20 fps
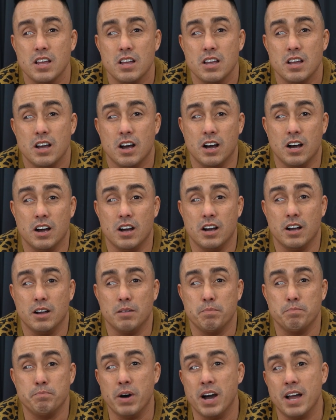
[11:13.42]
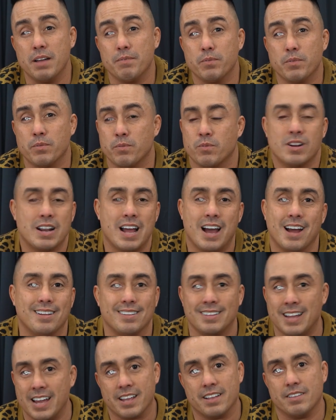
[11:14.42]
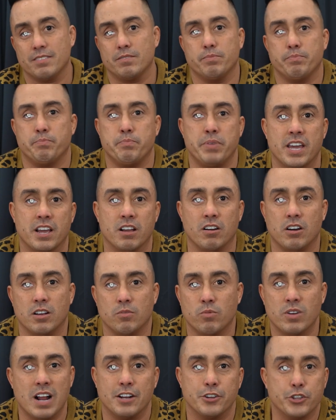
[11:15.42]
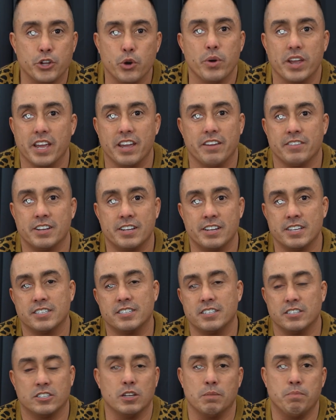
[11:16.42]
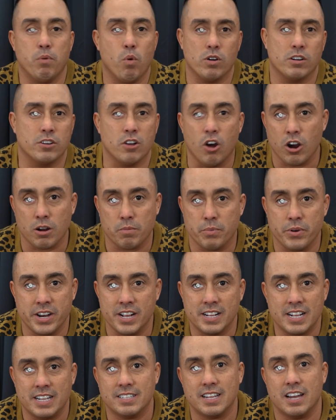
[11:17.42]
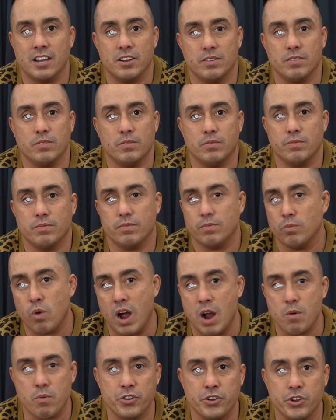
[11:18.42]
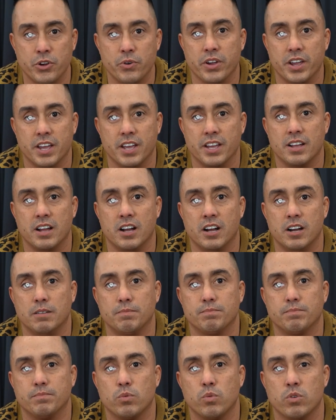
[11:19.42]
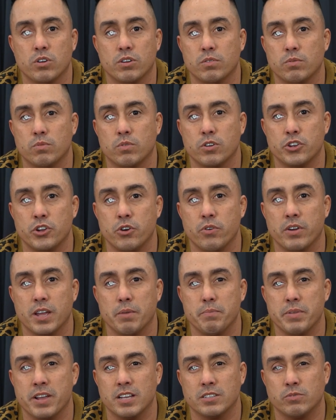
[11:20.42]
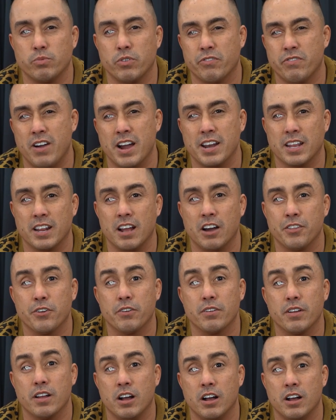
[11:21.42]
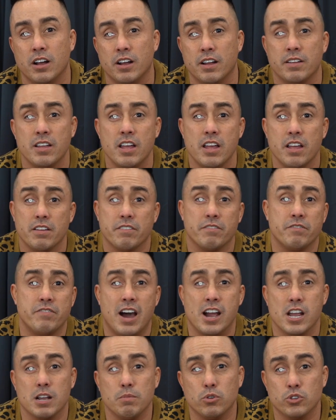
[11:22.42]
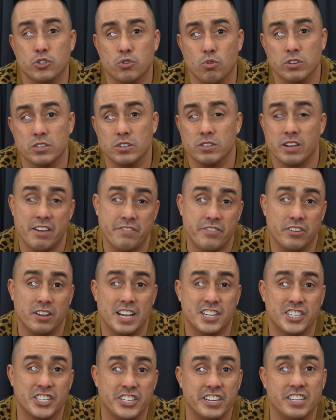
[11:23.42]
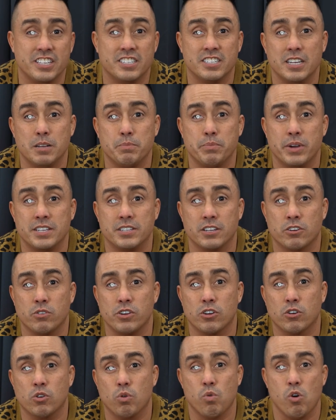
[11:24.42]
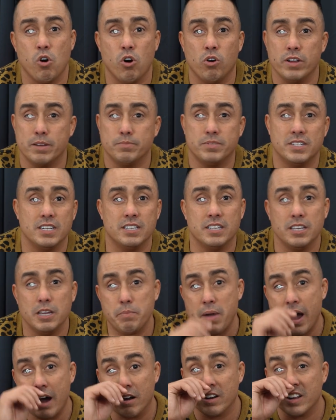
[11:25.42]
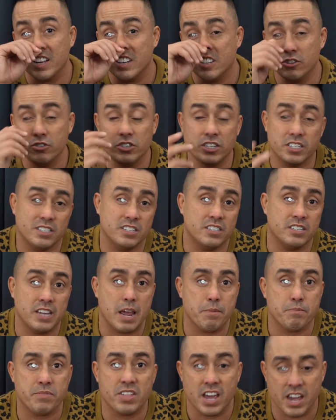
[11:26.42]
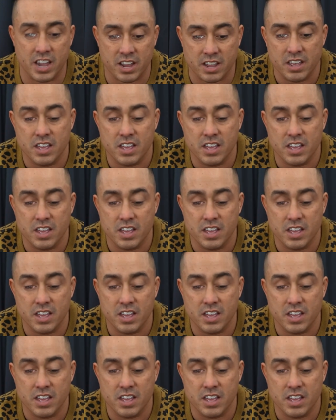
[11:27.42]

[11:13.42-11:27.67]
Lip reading: But we're not we're not doing it just to support dog breeding. That's not why we're doing it. We're doing it because we're finding other valuable sources. I feel like chia seed plays a critical role. MCT powder can do just the same thing.